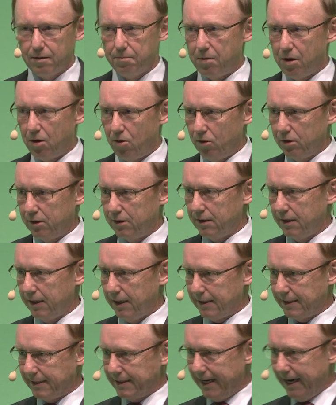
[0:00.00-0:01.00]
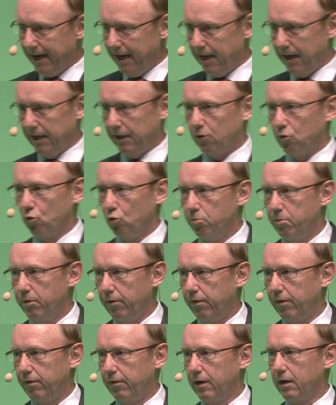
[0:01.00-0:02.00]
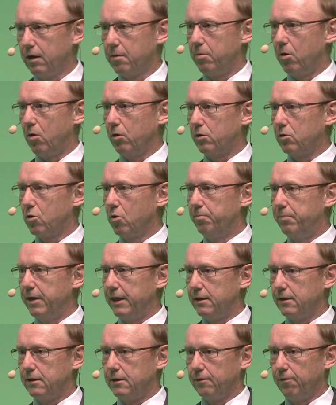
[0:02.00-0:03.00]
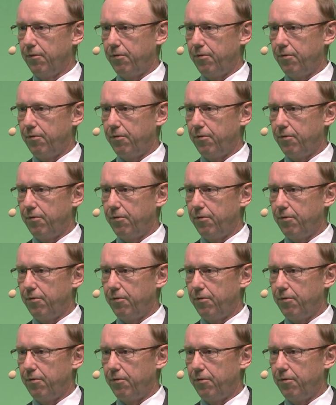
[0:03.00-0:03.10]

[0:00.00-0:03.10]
about, as an airline group, if we think about competitive